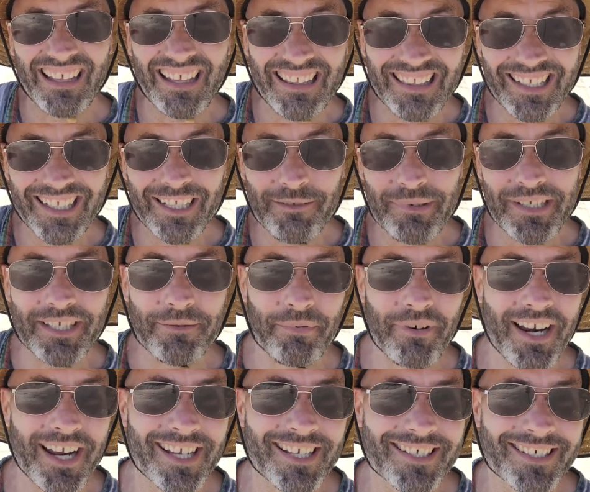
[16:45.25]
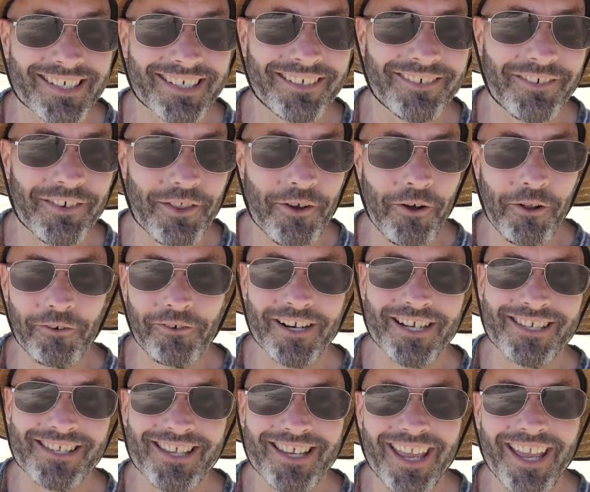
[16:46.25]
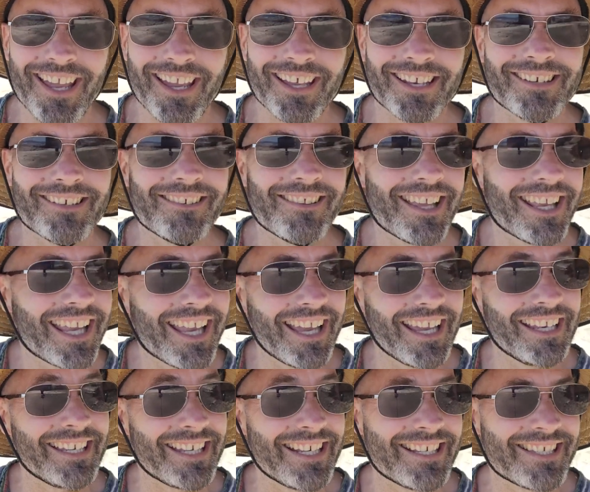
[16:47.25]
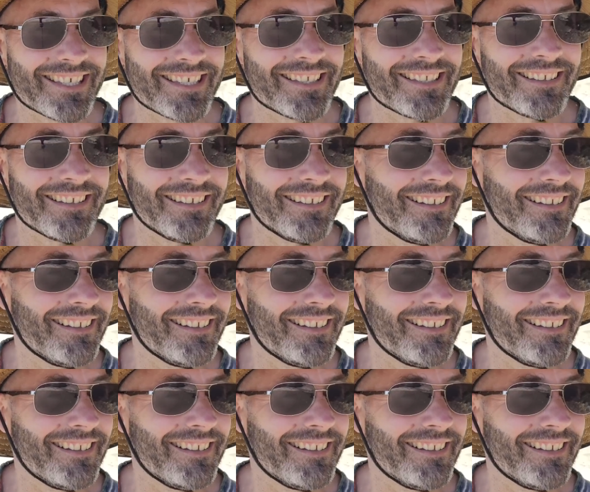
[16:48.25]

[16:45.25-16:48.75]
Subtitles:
a little bit depressed for the whole rest of the year until they get a decent